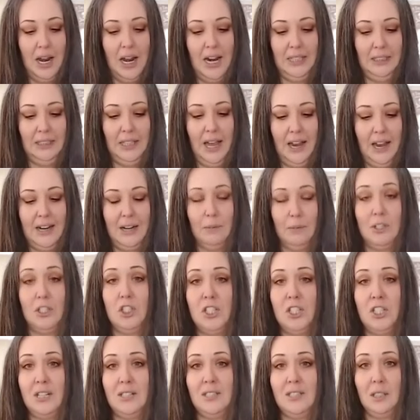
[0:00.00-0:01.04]
I line it with
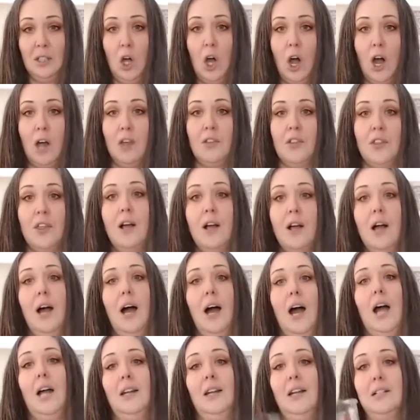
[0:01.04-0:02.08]
cheesecloth.
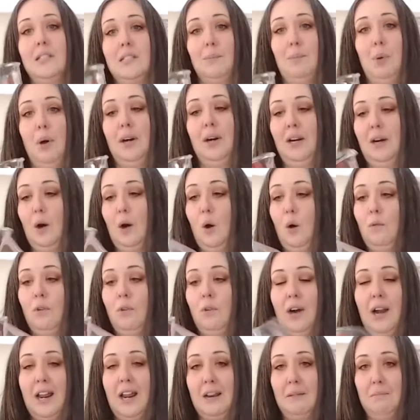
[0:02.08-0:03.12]
I like to put it
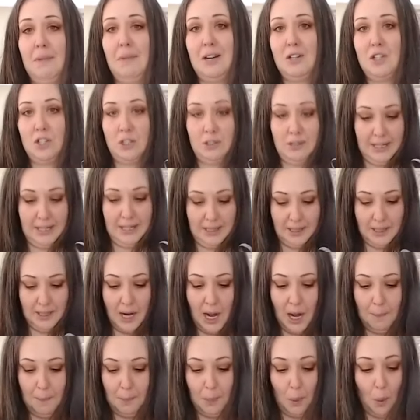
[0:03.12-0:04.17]
over a measuring
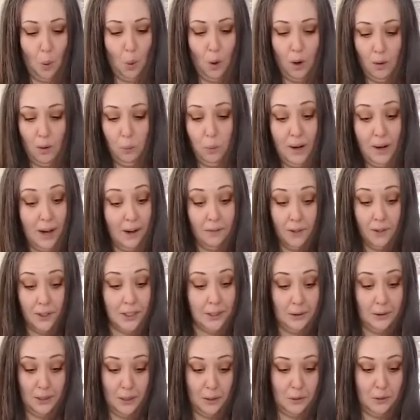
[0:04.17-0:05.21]
cup or whatever
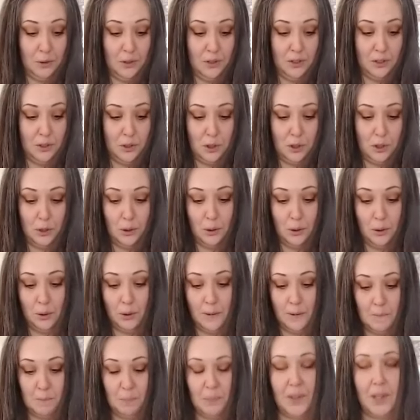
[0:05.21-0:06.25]
you use
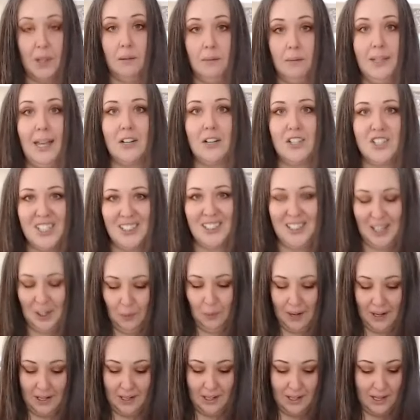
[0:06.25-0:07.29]
to catch the
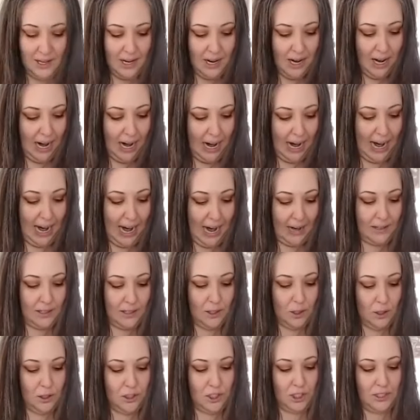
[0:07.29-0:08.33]
liquid. And
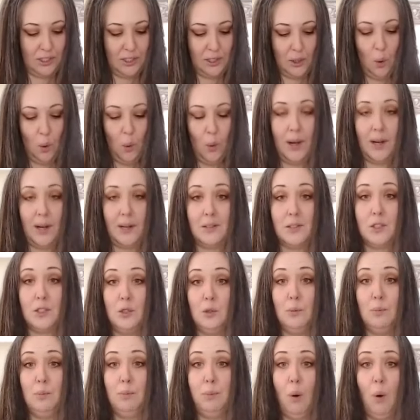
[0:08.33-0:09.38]
you're just going
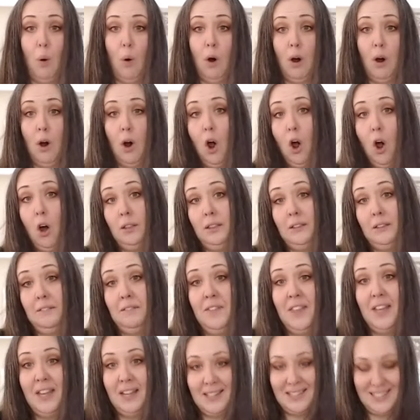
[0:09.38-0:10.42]
to pour all of
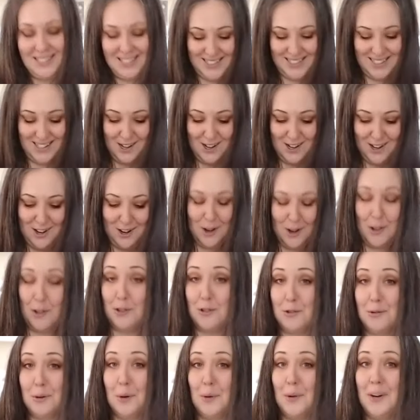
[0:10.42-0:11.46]
this
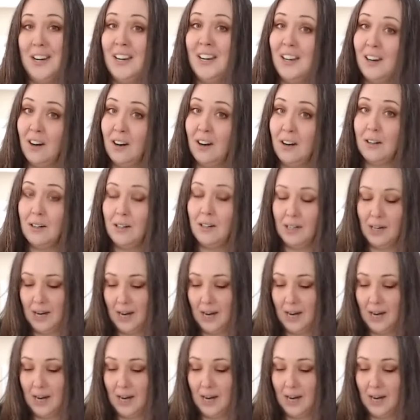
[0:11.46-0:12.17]
through here.